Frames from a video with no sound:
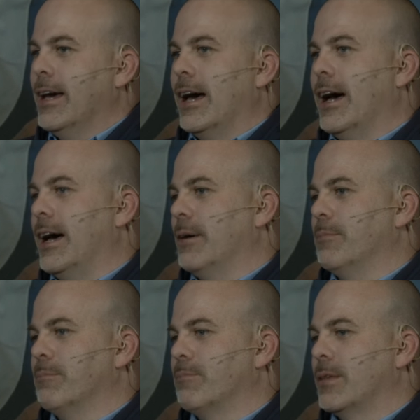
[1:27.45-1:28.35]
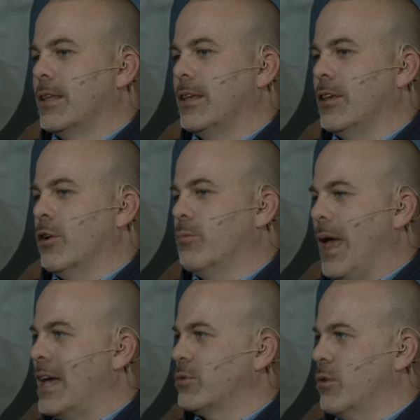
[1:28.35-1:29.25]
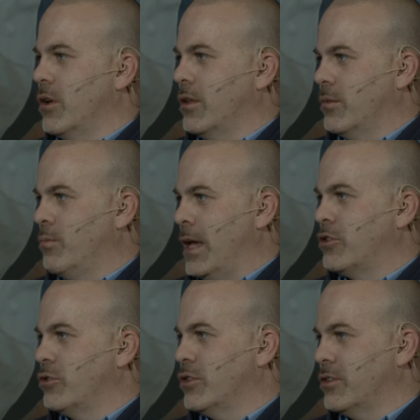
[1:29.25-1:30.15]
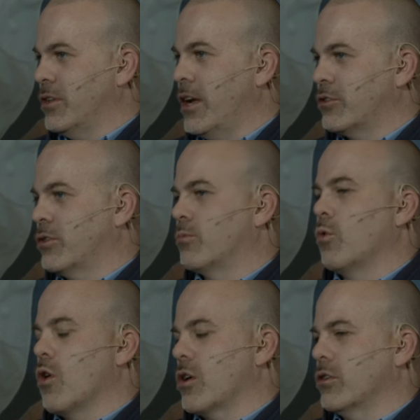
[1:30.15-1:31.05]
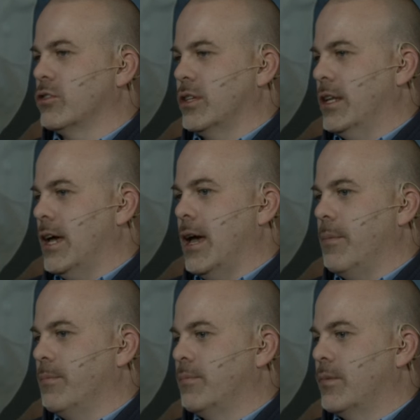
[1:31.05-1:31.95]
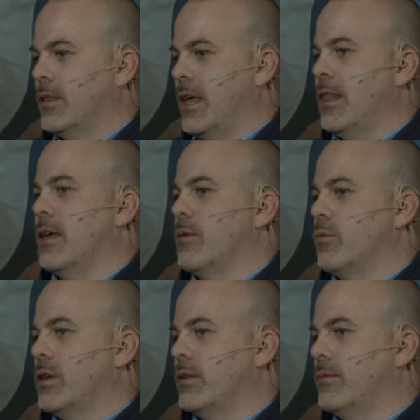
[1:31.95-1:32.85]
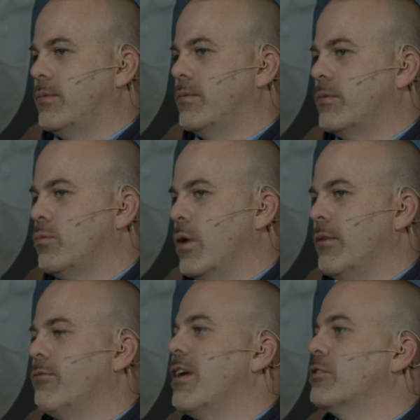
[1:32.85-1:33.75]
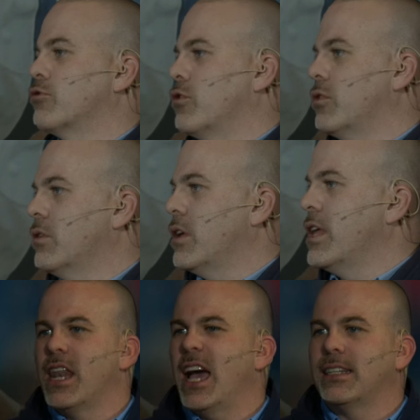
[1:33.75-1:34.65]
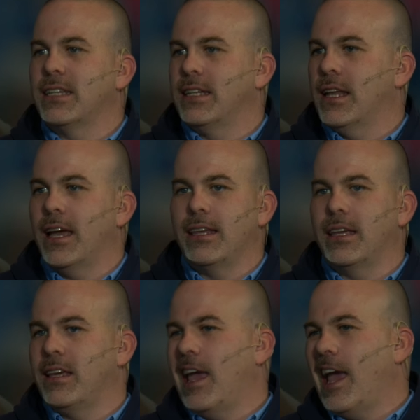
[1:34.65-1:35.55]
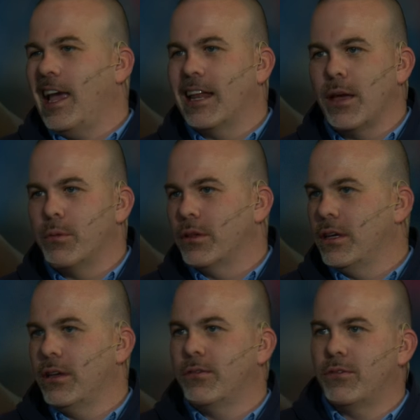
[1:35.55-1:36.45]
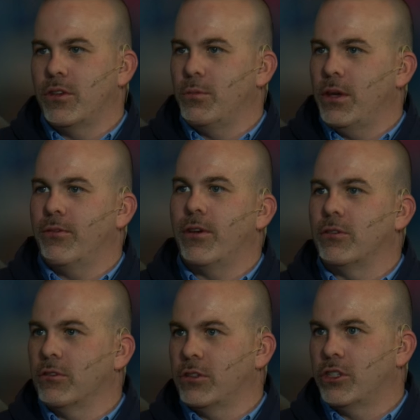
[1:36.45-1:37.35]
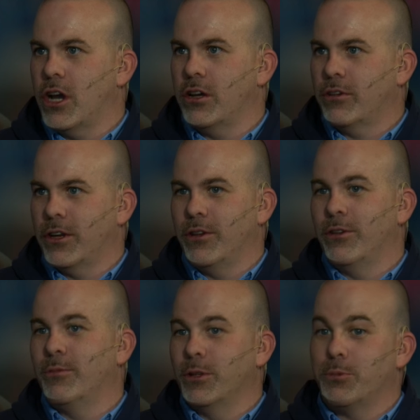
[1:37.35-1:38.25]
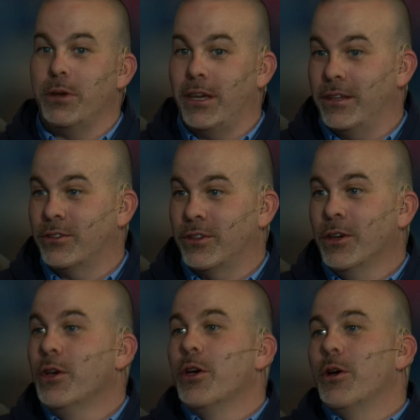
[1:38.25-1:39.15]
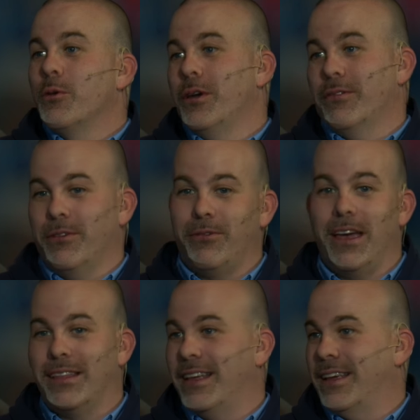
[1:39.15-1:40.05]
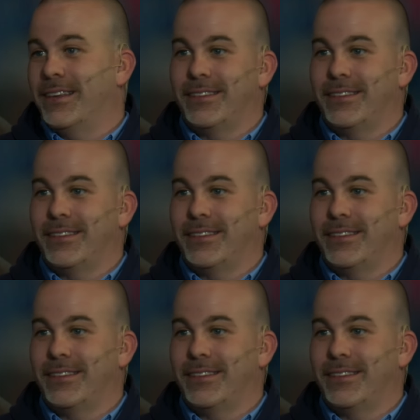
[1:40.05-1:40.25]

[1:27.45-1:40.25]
um, you know, Mass Massachusetts electric workers, and um, then they we went federal in 1998, I believe, to be a federally chartered credit union, which means we have the Fed, that